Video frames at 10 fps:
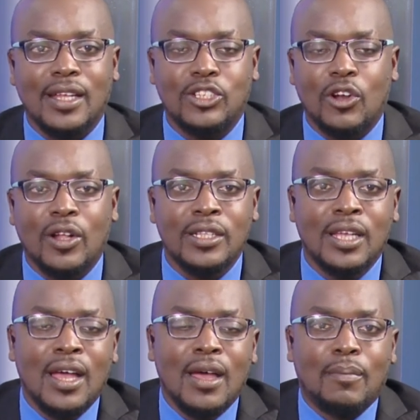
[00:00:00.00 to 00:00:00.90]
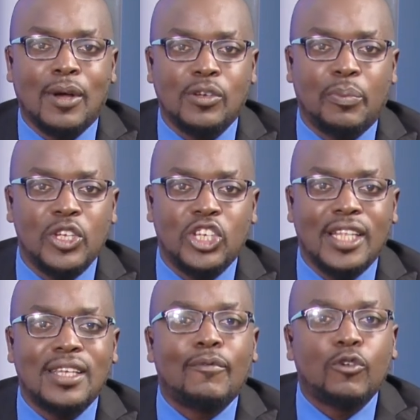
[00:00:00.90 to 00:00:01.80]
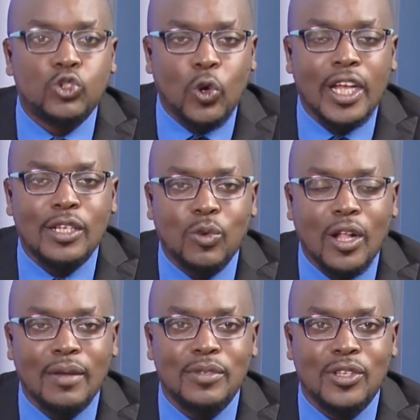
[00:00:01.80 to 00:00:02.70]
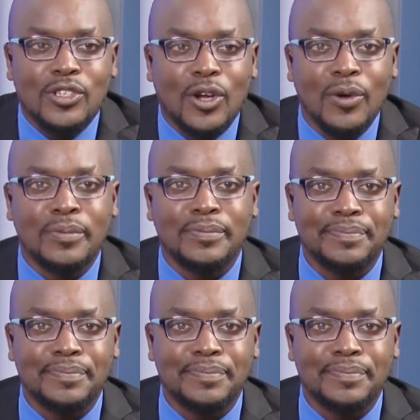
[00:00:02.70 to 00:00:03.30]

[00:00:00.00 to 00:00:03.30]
Gerald, much appreciated for joining us. Welcome to the show.